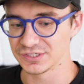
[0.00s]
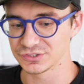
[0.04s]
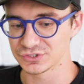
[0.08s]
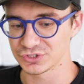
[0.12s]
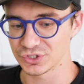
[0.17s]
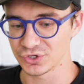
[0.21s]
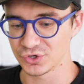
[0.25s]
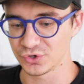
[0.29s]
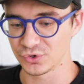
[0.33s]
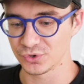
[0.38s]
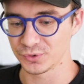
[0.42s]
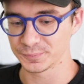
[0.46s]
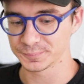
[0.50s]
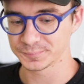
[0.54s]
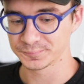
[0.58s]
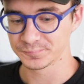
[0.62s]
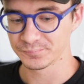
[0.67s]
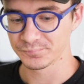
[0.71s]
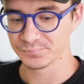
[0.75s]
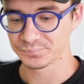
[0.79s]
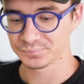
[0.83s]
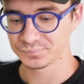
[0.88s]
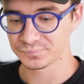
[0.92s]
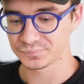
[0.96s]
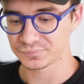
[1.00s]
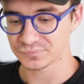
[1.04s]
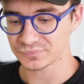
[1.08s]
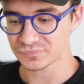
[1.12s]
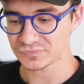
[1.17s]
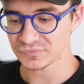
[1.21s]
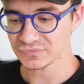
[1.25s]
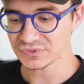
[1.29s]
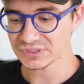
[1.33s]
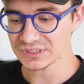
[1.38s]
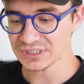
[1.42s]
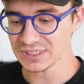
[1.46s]
And so,
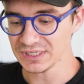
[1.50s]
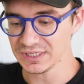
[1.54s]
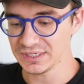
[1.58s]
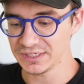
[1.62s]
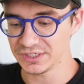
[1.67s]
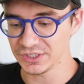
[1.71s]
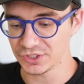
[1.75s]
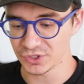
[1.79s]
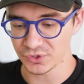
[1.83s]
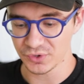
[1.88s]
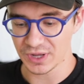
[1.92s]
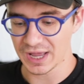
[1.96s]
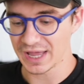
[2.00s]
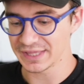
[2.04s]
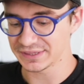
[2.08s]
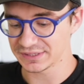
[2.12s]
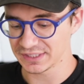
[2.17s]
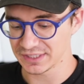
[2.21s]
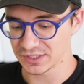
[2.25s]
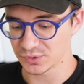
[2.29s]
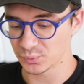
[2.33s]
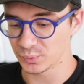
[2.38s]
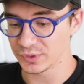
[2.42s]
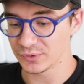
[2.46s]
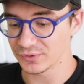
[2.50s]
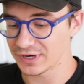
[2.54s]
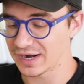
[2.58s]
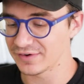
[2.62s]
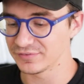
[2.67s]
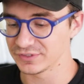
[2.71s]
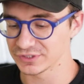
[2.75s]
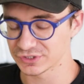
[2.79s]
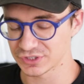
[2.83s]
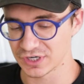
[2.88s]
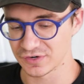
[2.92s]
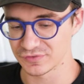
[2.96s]
you know, I think we were
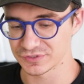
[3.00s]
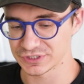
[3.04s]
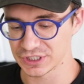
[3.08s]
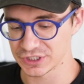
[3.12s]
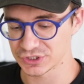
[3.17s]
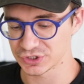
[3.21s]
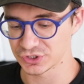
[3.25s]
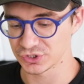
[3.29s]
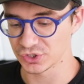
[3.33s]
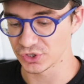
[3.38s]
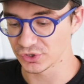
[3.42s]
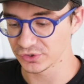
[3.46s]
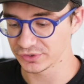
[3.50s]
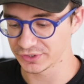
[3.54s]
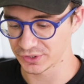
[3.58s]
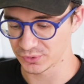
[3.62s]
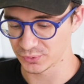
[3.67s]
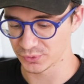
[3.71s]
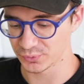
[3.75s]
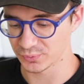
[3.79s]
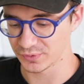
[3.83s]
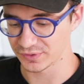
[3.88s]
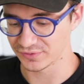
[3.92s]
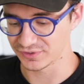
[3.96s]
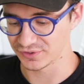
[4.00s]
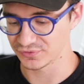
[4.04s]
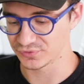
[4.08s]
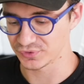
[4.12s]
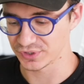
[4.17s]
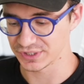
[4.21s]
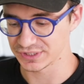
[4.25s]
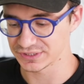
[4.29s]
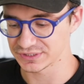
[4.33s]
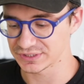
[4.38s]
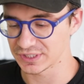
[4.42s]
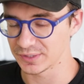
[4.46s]
having this conversation earlier with one of our
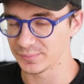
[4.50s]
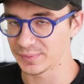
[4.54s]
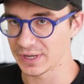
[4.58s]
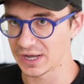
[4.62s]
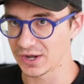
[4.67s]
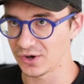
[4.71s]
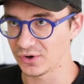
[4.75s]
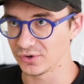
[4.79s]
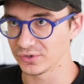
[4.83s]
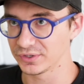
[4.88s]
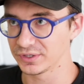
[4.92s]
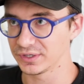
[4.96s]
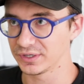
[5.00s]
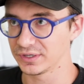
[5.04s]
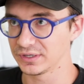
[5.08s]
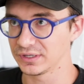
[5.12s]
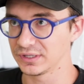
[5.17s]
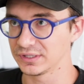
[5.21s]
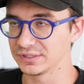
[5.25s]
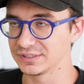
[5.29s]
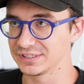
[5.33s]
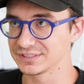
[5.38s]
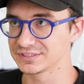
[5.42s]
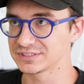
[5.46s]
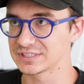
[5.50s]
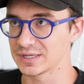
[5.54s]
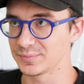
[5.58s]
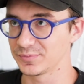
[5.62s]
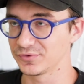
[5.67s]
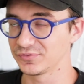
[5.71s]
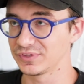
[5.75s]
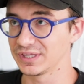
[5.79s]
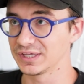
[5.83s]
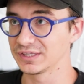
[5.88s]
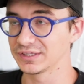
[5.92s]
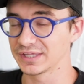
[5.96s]
friends about this type
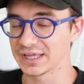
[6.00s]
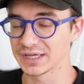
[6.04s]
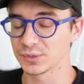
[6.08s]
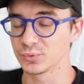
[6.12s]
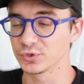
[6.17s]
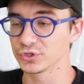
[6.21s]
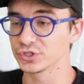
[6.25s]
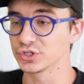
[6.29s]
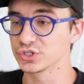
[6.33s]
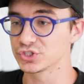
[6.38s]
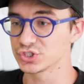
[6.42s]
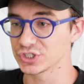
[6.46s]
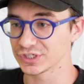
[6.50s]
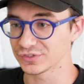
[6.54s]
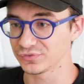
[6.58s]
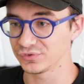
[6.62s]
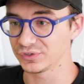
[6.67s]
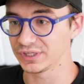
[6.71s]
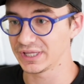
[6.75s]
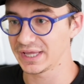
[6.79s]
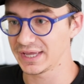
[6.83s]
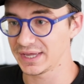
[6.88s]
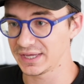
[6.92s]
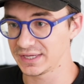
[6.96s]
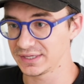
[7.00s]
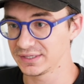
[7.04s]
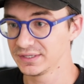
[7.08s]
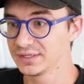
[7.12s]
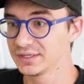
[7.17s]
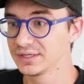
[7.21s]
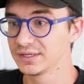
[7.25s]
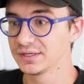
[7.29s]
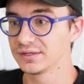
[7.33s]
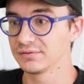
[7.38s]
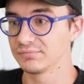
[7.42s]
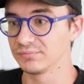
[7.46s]
of thing, like with the Chick-fil-A,
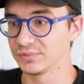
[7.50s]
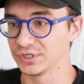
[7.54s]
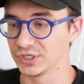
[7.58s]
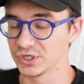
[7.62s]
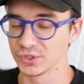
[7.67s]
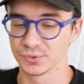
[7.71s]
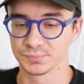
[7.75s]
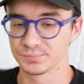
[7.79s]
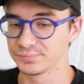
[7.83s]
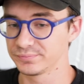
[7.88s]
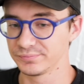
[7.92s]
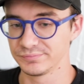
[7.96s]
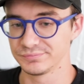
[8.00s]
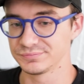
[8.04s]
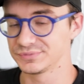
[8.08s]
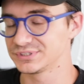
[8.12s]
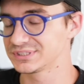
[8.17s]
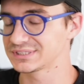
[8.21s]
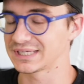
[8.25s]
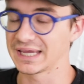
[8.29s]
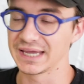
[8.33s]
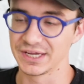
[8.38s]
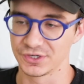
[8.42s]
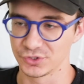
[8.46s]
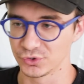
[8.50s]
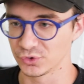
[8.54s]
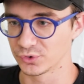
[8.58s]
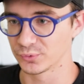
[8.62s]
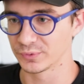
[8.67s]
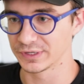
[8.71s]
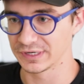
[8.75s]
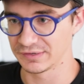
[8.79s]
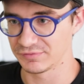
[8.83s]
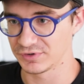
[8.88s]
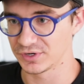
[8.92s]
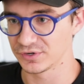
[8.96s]
you know, scandal or
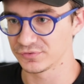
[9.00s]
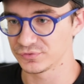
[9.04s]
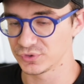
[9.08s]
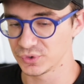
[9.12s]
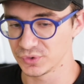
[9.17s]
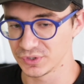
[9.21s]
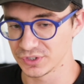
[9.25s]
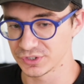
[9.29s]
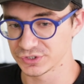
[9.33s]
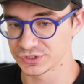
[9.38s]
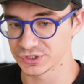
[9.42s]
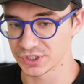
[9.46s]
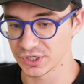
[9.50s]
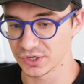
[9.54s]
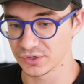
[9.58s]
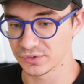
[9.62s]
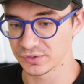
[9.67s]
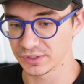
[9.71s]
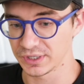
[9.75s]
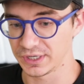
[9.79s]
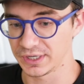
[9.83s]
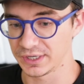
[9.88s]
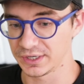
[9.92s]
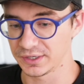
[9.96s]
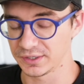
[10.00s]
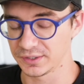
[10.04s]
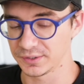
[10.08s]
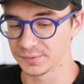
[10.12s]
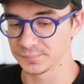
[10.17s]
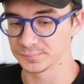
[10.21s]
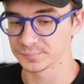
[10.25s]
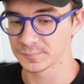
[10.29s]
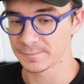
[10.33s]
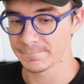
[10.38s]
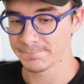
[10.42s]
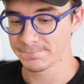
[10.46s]
whatever a few years
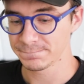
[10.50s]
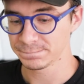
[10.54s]
ago.